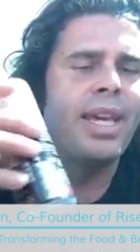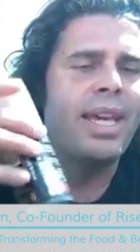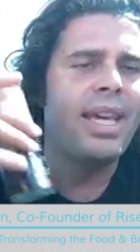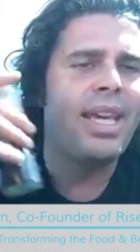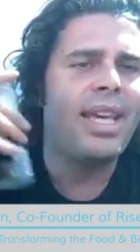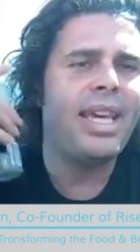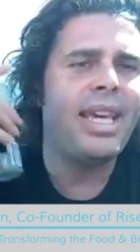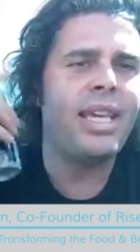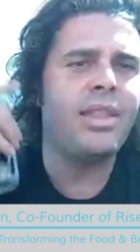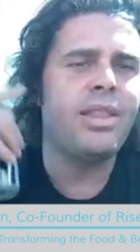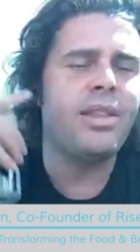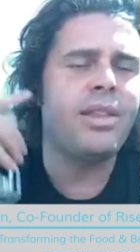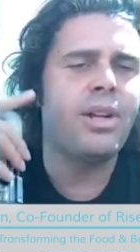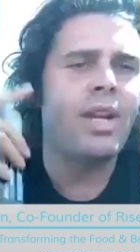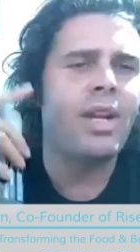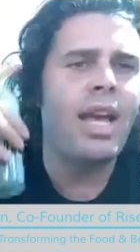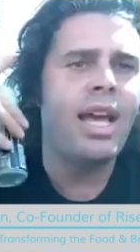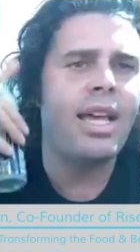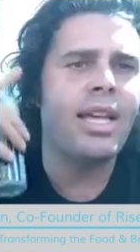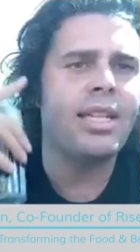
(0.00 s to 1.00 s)
in their
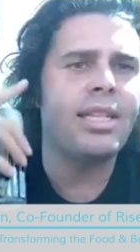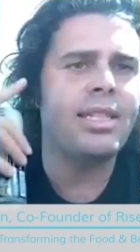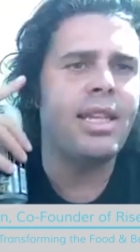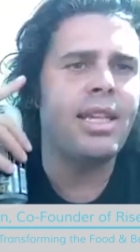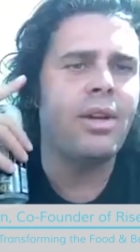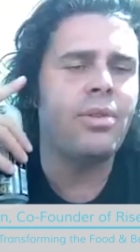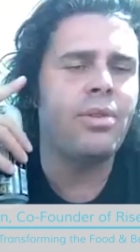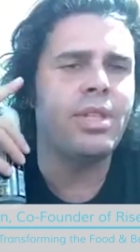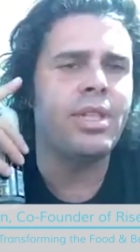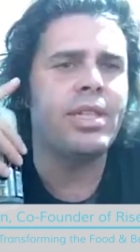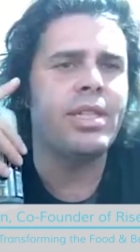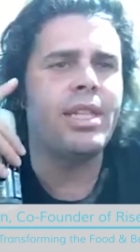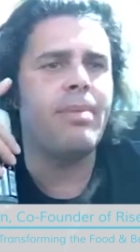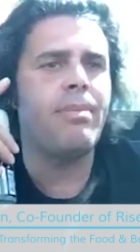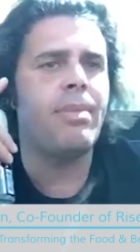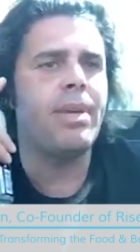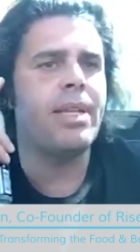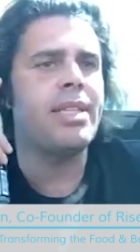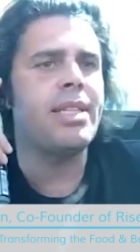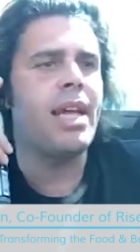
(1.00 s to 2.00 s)
heads, that was the
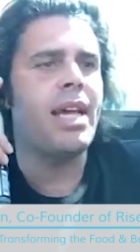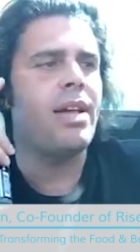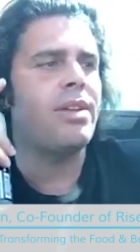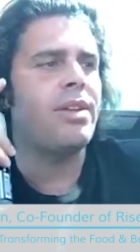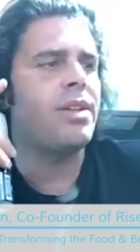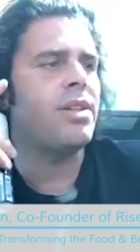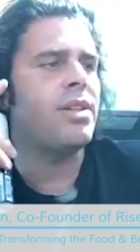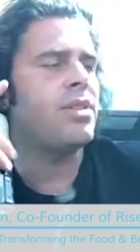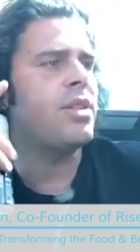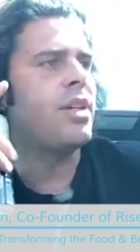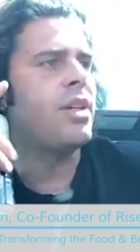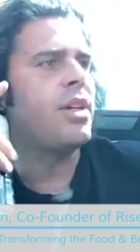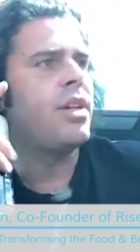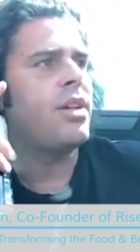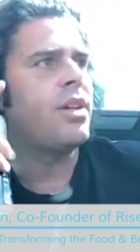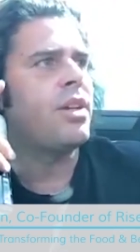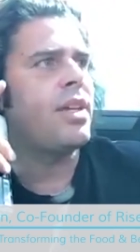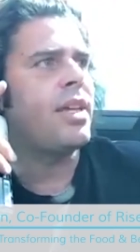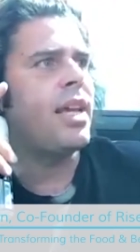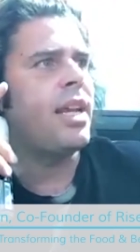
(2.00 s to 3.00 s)
same mentality as
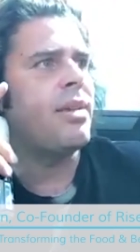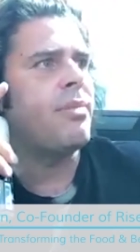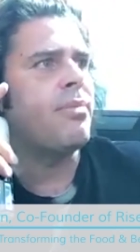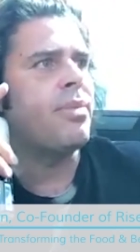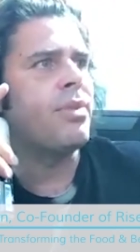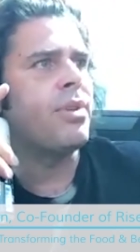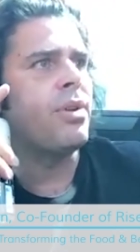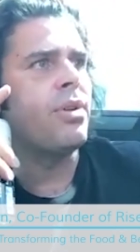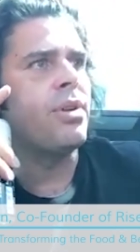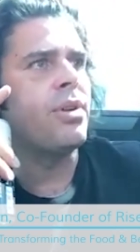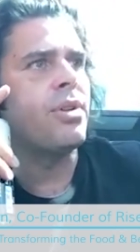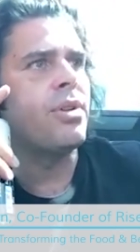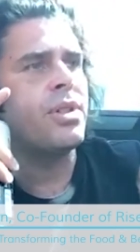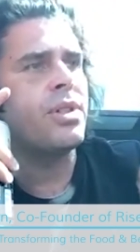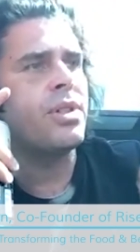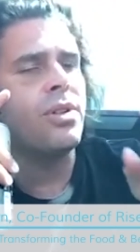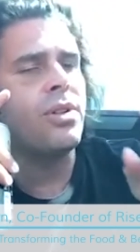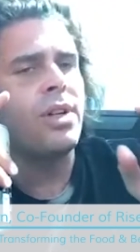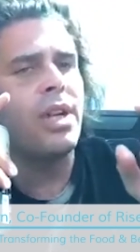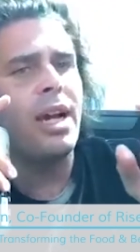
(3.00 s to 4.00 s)
getting produce
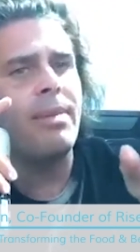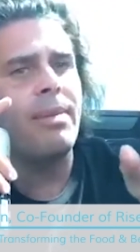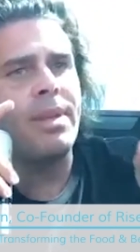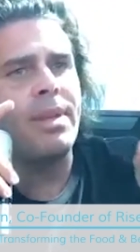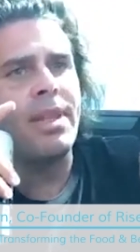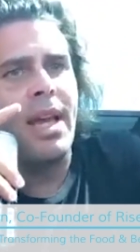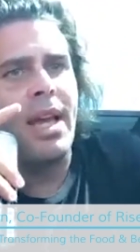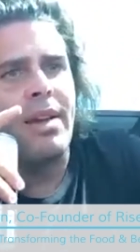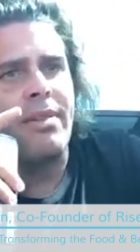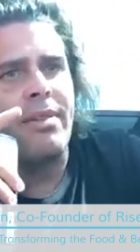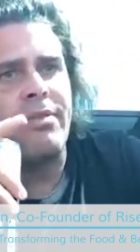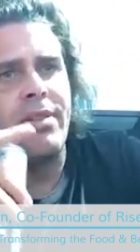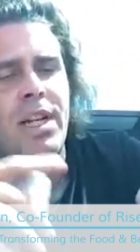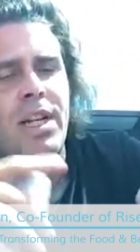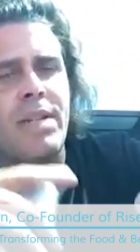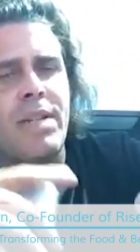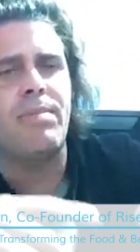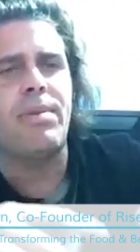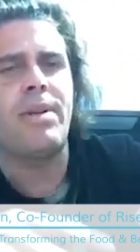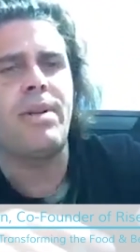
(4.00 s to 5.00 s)
and grabbing that
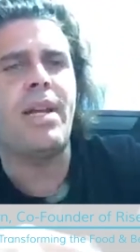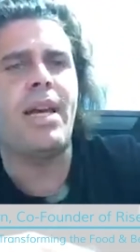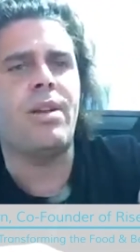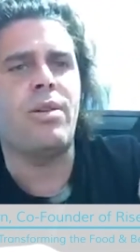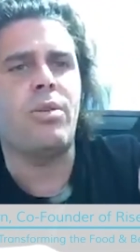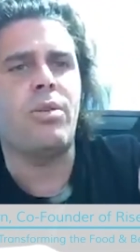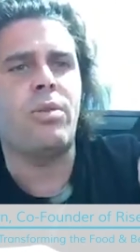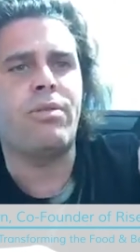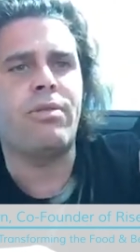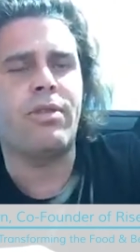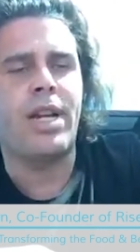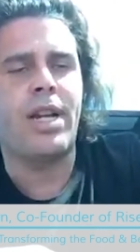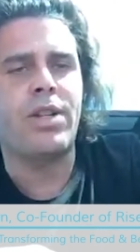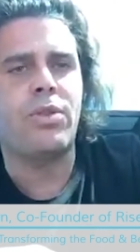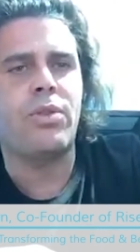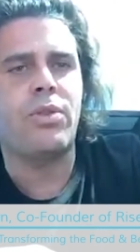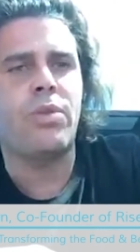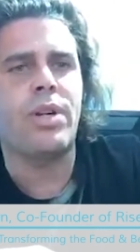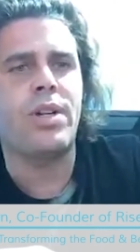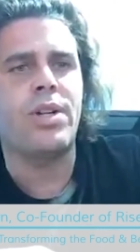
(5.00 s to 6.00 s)
fresh banana or fresh
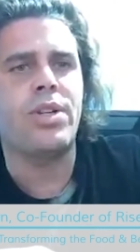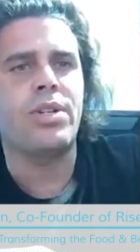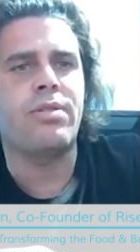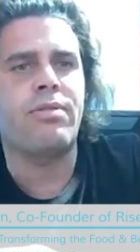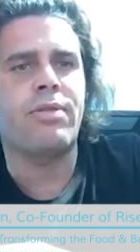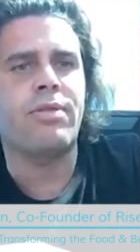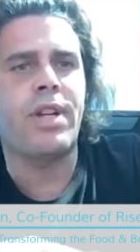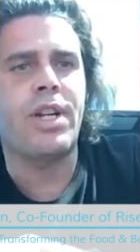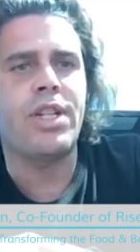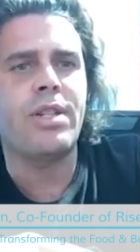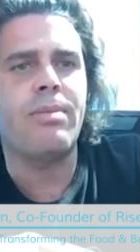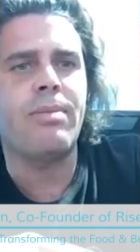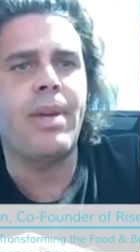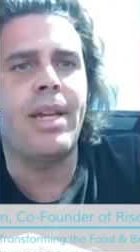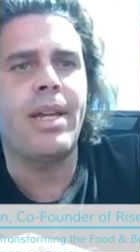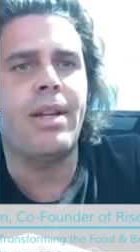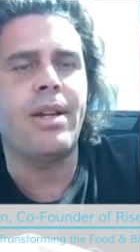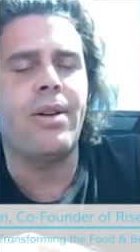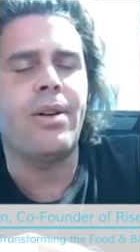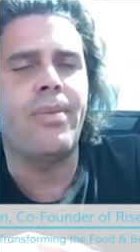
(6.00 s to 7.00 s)
orange or fresh
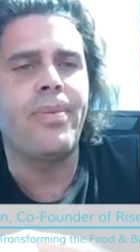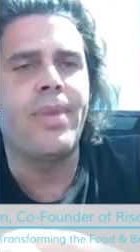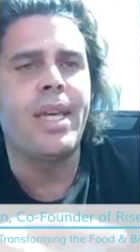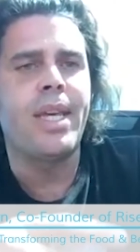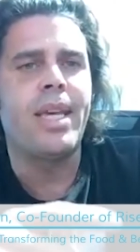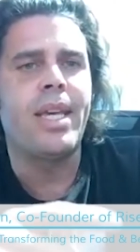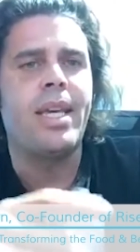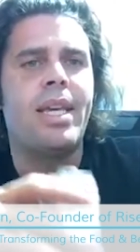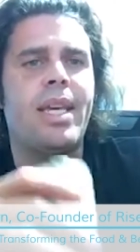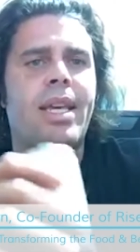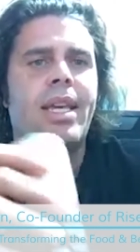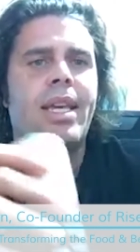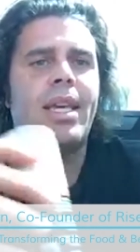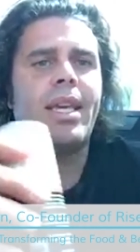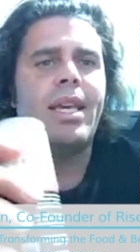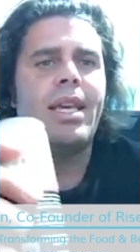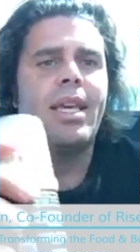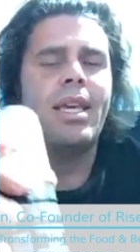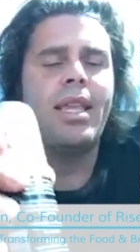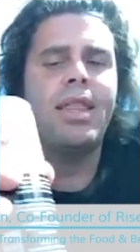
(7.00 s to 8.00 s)
tomato.
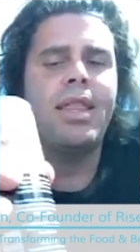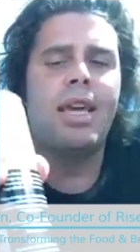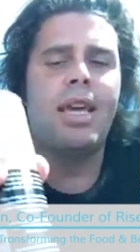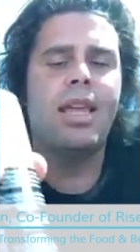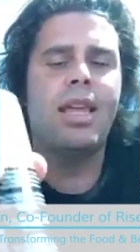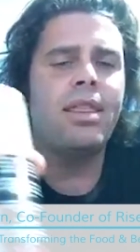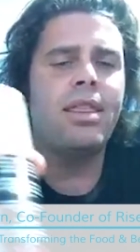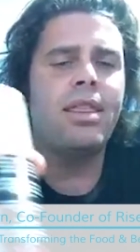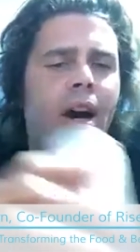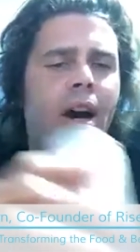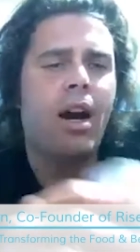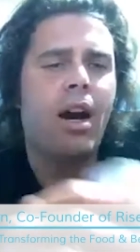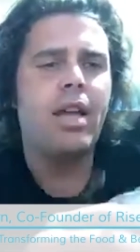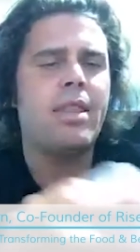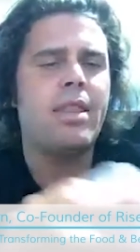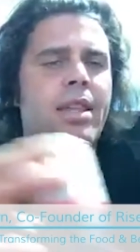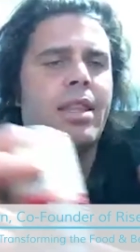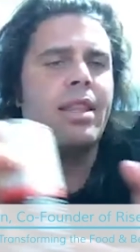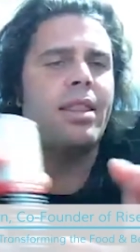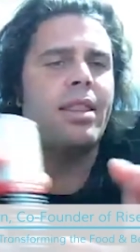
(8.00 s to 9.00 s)
They thought
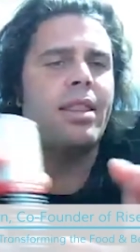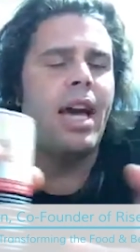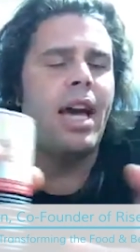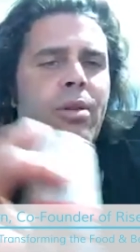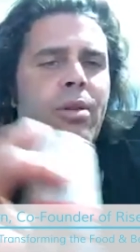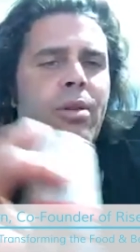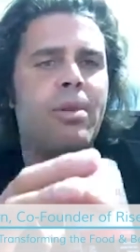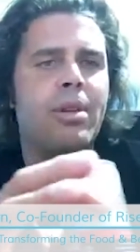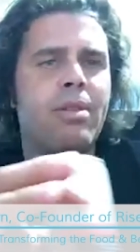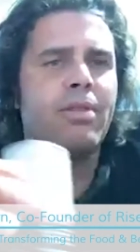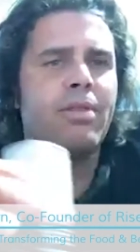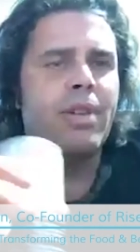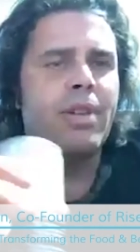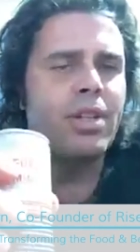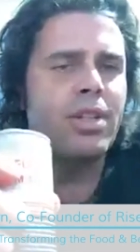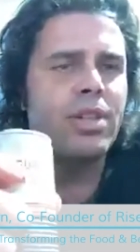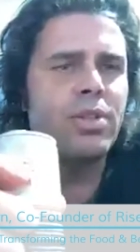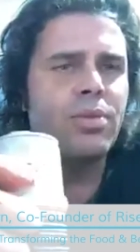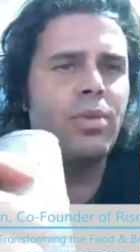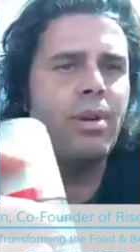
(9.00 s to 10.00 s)
that would be the
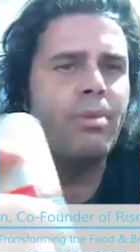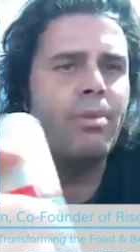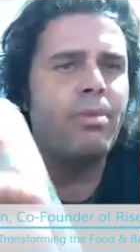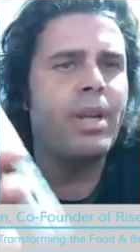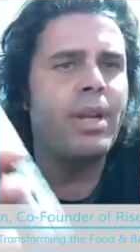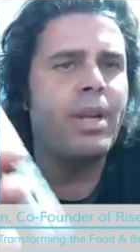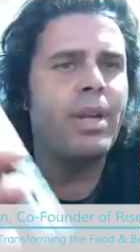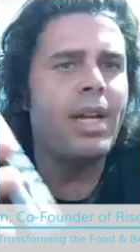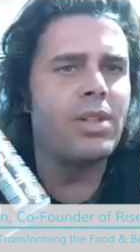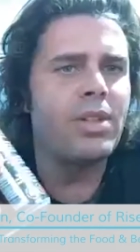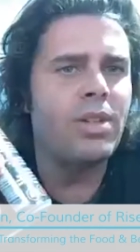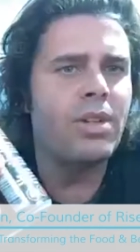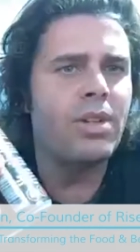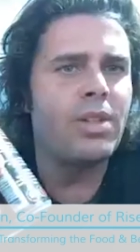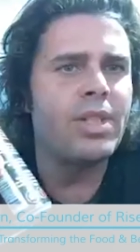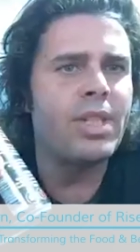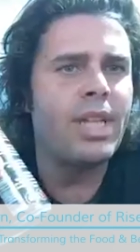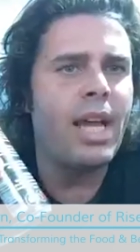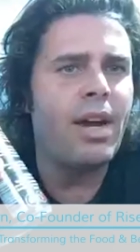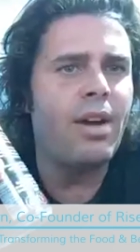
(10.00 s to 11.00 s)
freshest one, but as it
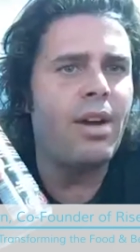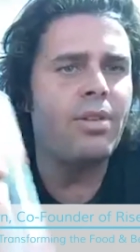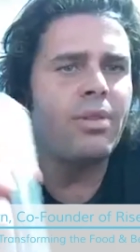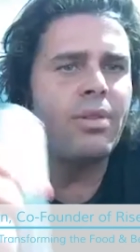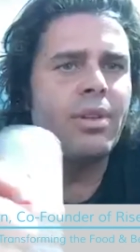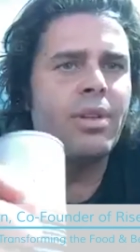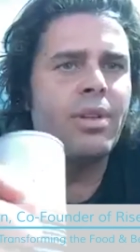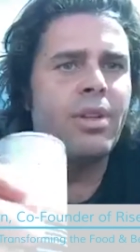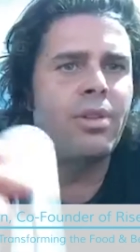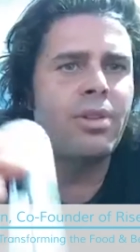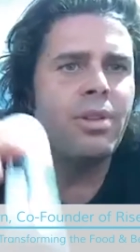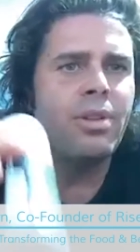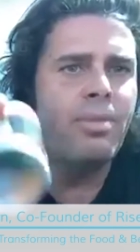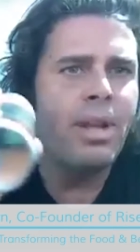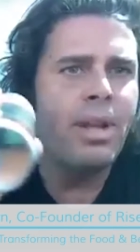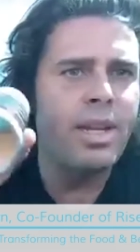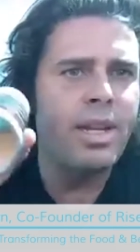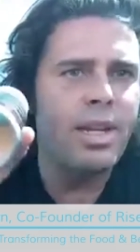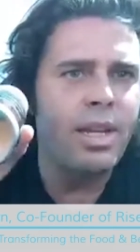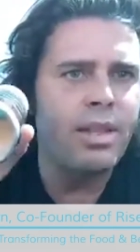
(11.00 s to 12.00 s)
turns out,
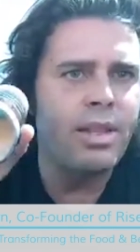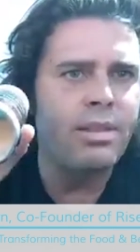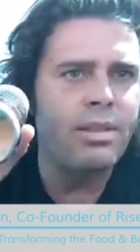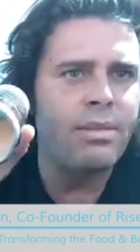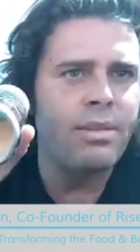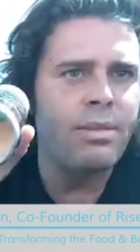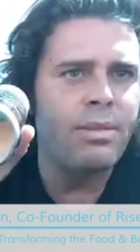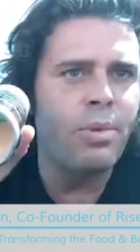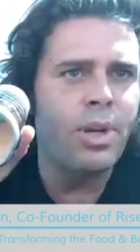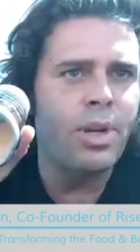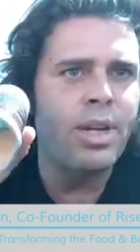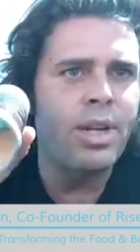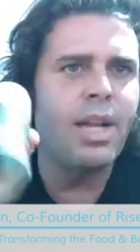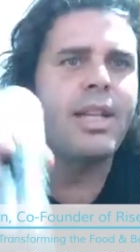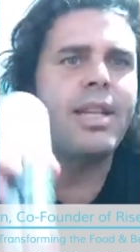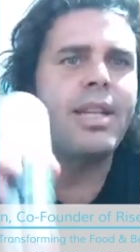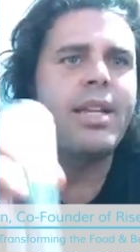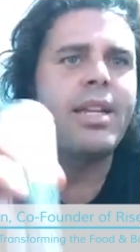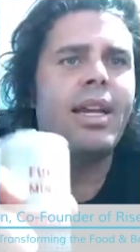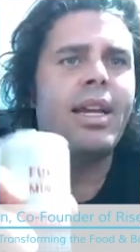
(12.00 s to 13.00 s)
depending on the born
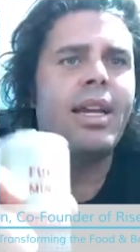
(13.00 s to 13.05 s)
on date,